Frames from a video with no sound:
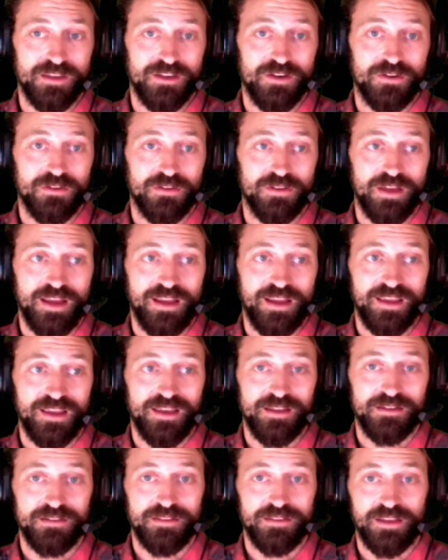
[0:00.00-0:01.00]
and you don't like
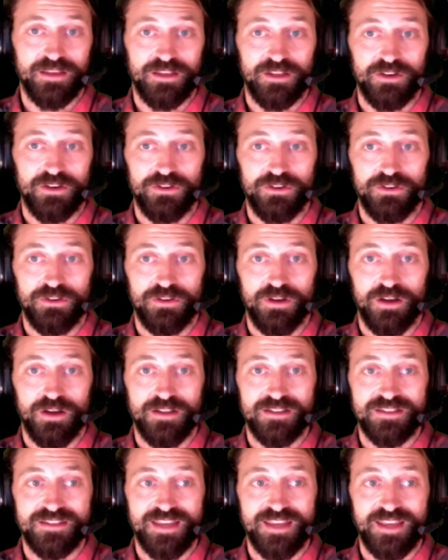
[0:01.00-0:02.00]
it, like you know, you can
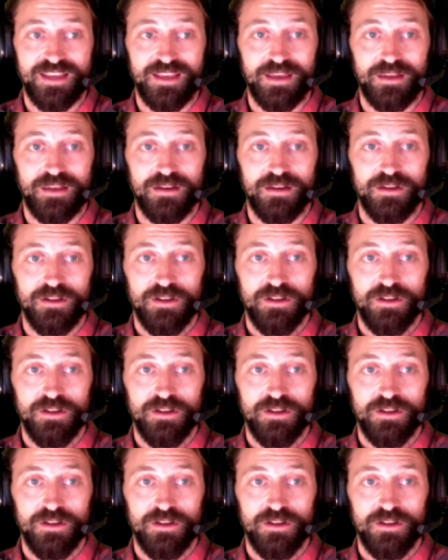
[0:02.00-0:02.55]
unstake it.